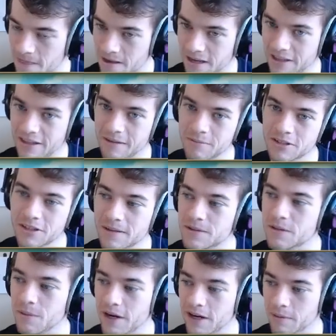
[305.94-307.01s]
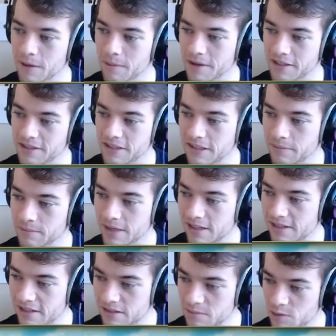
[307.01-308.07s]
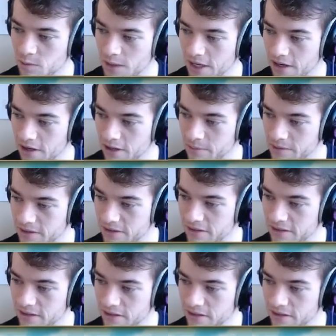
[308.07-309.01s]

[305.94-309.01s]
I think I'm just going to Swinub on my team. I see some Swinubs.